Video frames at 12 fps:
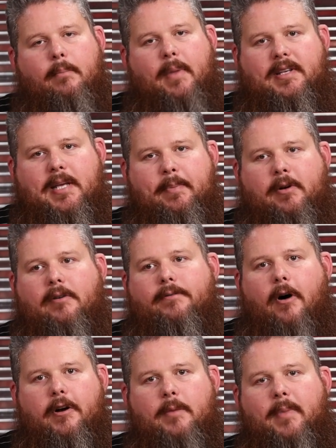my typical
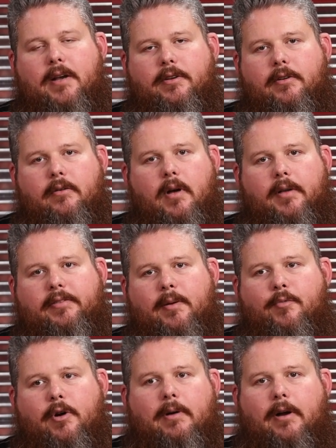volume I do uh,
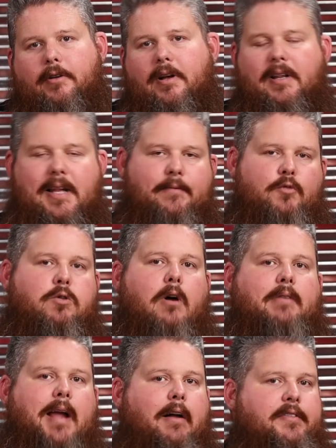somewhere around 11,
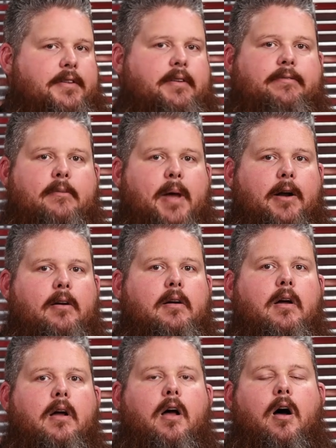12 gallons in the fermenter.
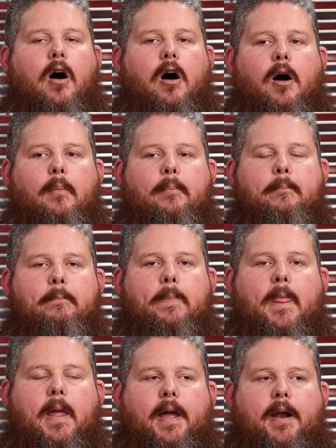Um,
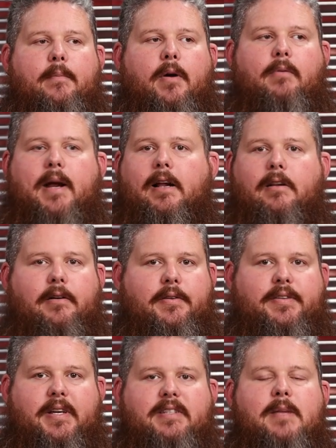and a regular
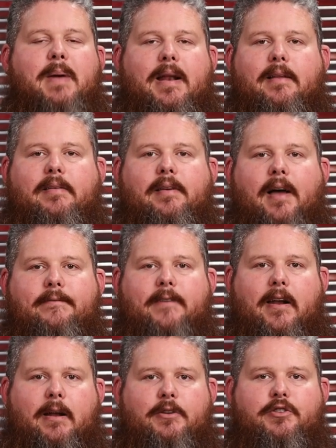60 minutes, I
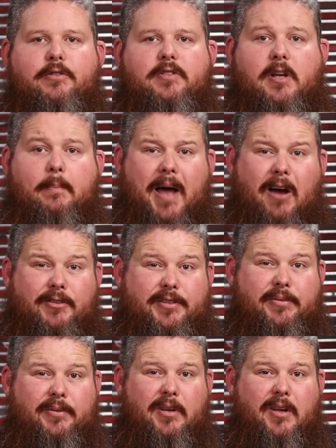found I was using
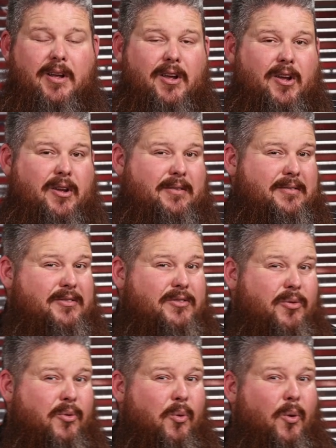about
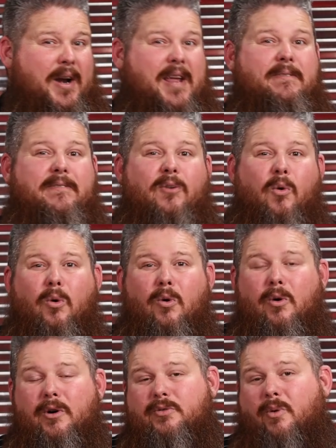
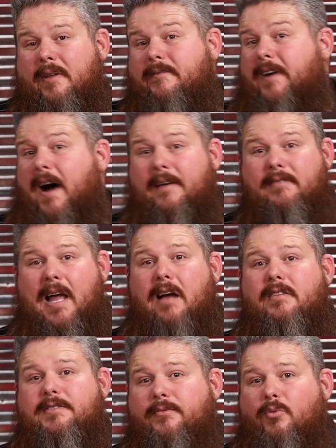24, 25
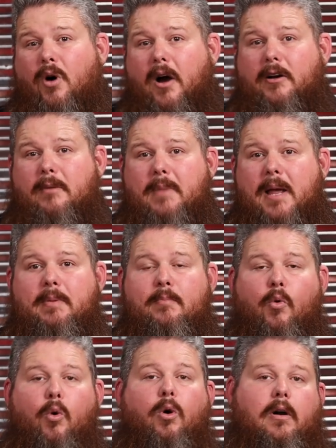gallons of water, maybe
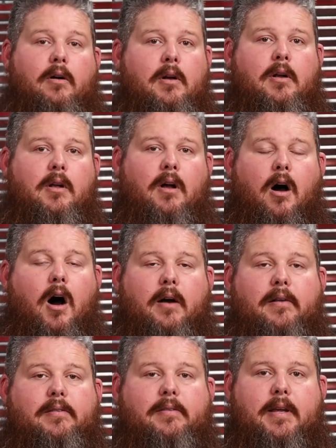more,
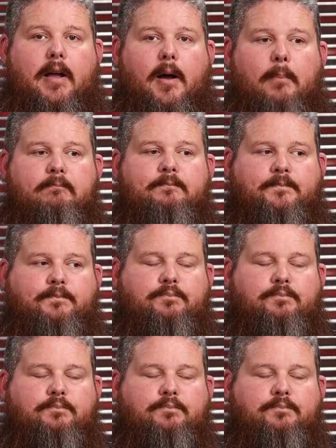honestly. Um,